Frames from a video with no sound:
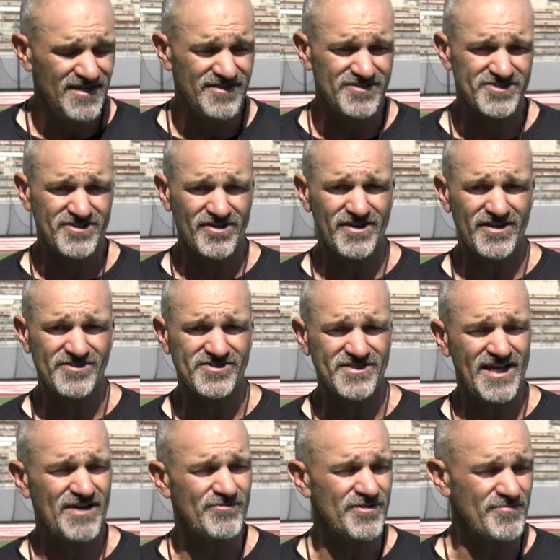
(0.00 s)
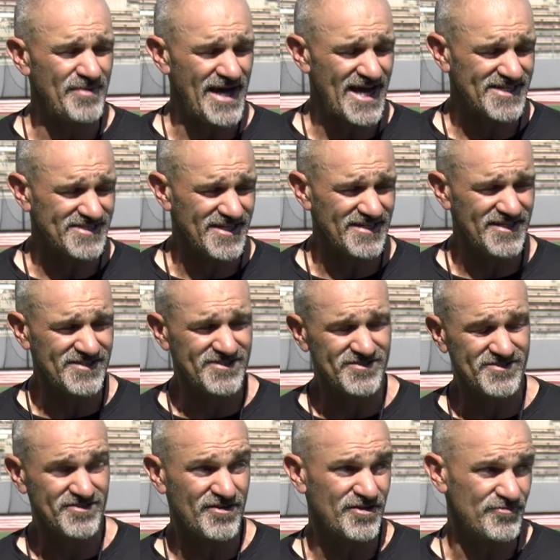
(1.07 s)
They're starting to understand where the back's at.
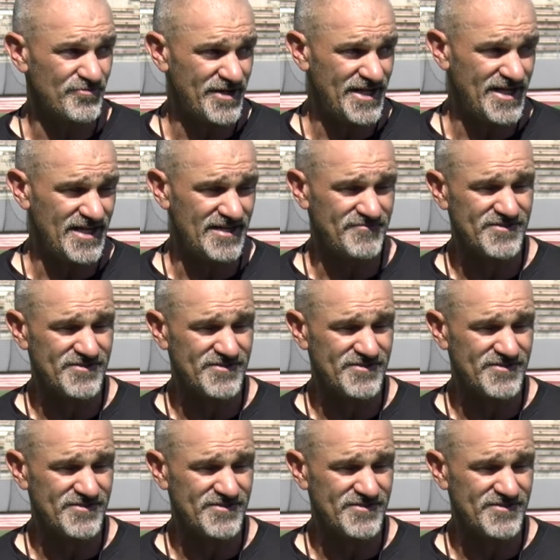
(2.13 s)
They're starting to read,